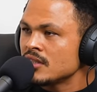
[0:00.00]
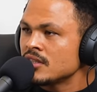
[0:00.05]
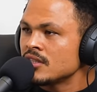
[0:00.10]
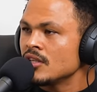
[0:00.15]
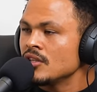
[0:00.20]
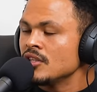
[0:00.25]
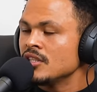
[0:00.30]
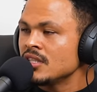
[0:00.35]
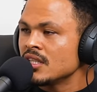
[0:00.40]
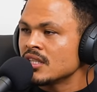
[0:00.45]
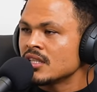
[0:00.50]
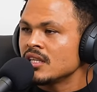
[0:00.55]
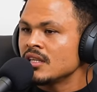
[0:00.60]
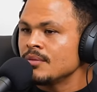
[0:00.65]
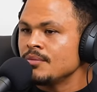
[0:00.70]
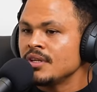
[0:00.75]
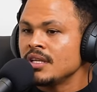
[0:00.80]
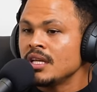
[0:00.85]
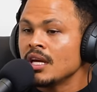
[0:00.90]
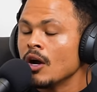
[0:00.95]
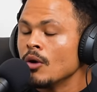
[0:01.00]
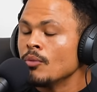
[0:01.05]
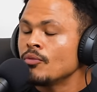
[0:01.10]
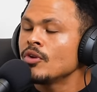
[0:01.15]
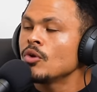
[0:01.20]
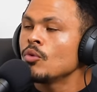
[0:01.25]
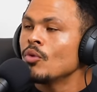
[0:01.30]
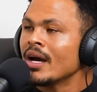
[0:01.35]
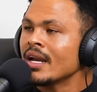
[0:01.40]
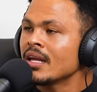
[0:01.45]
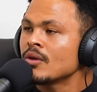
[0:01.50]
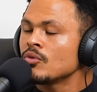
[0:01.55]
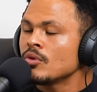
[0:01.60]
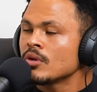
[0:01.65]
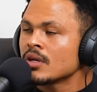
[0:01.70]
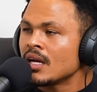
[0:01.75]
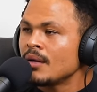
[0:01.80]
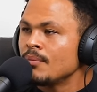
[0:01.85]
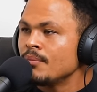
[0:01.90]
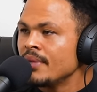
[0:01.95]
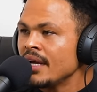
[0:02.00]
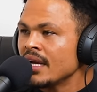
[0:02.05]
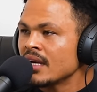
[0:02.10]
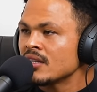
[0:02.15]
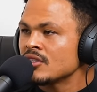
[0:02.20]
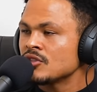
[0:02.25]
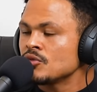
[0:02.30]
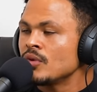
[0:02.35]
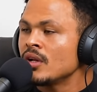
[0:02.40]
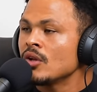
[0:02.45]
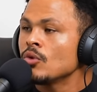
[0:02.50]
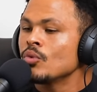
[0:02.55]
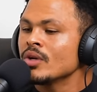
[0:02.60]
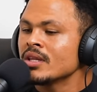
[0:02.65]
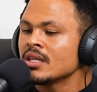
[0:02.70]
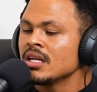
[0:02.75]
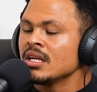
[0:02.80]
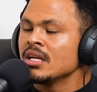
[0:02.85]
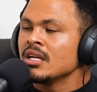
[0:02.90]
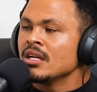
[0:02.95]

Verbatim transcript: So he's not going to be there. Hopefully Warrick will come back as well, with